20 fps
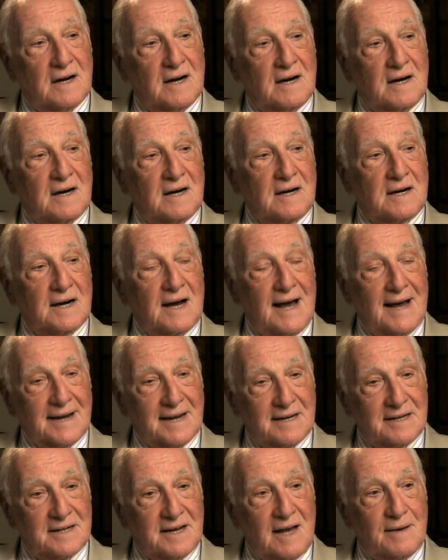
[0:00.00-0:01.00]

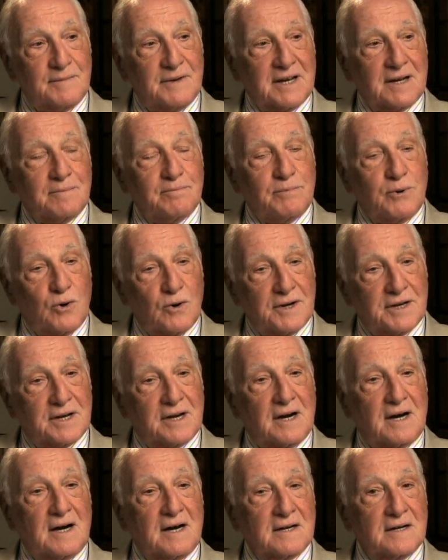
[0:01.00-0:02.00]
academic
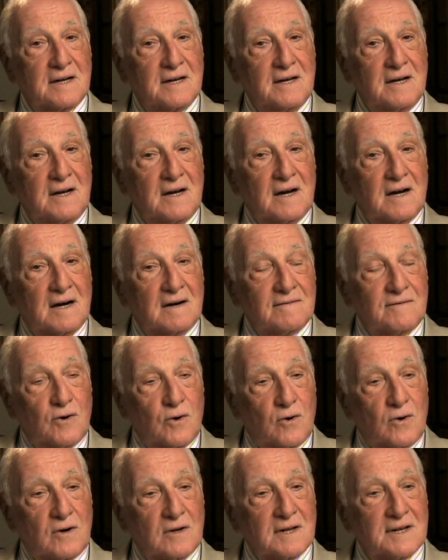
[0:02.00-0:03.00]
boycott of
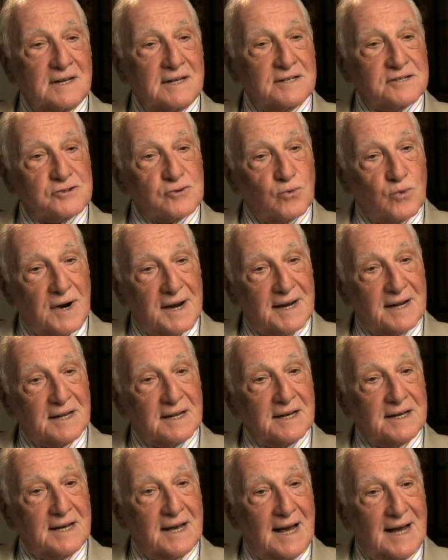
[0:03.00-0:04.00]
all
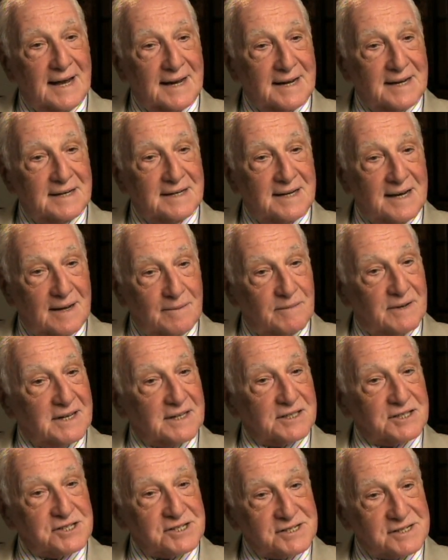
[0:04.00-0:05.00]
Israeli
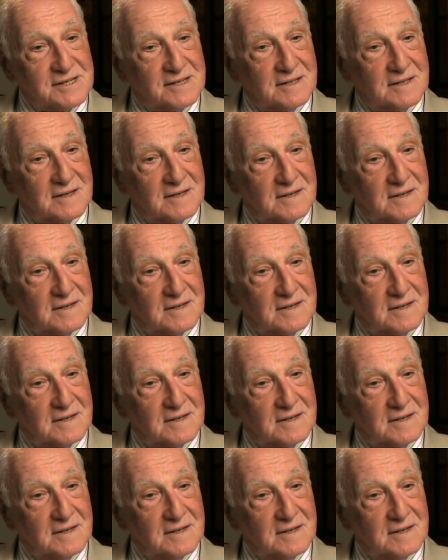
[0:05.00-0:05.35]
academics,